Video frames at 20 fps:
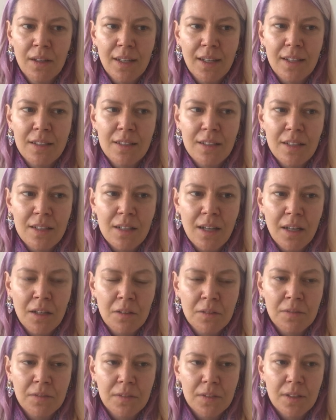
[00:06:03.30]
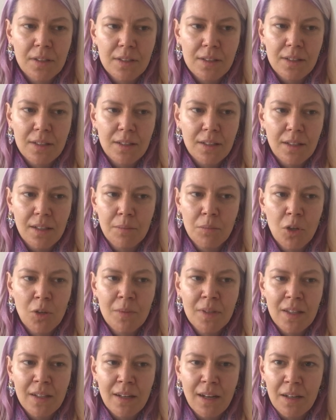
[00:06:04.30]
It's just kind of a
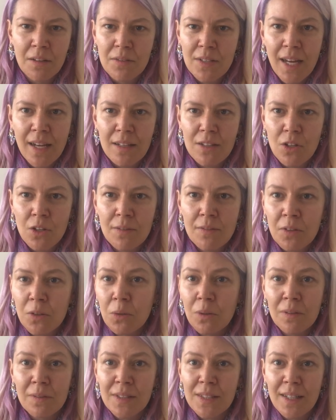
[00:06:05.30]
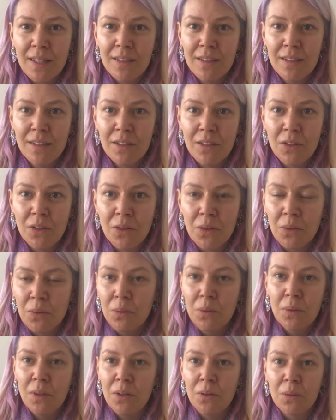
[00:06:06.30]
moment that kind of takes over you all of a sudden and you go,
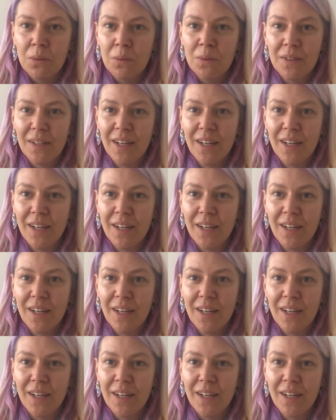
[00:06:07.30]
whoa,